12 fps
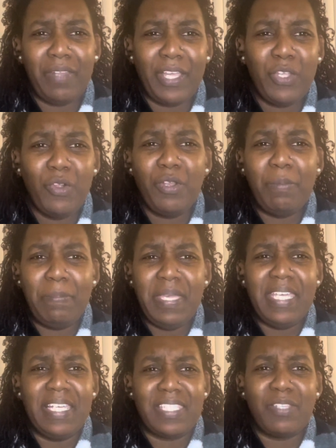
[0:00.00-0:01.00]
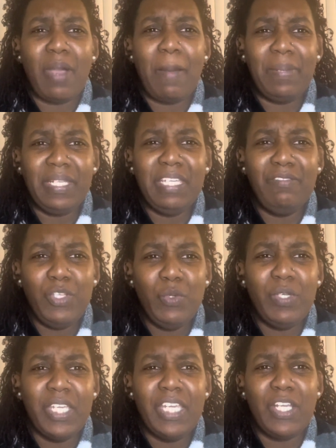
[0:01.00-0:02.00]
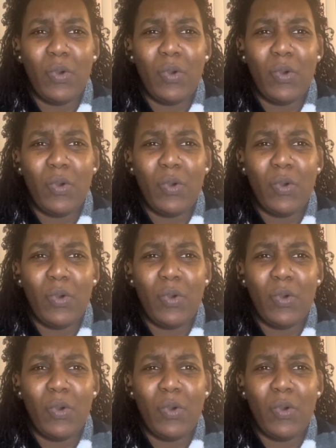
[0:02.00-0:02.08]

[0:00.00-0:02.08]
Like, you're the meekest. So I believe you did